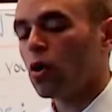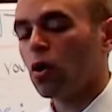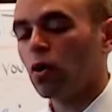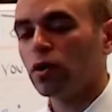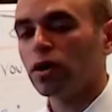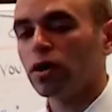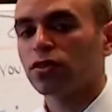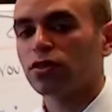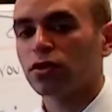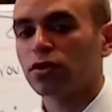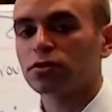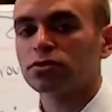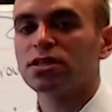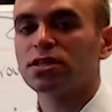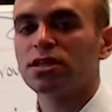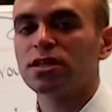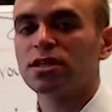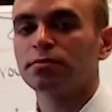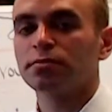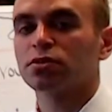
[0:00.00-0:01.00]
only
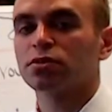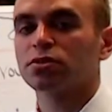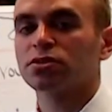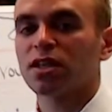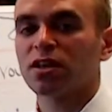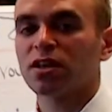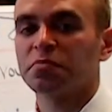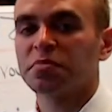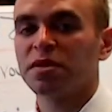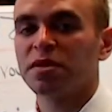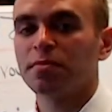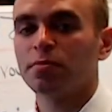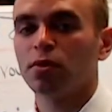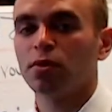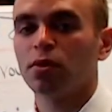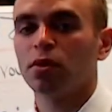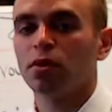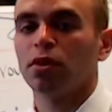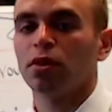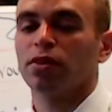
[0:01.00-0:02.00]
13% of
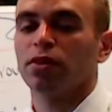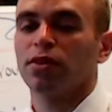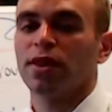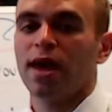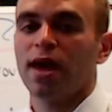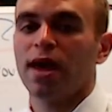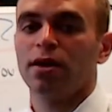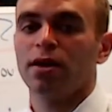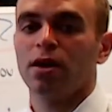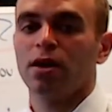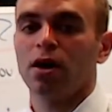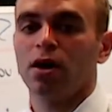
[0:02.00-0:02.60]
people that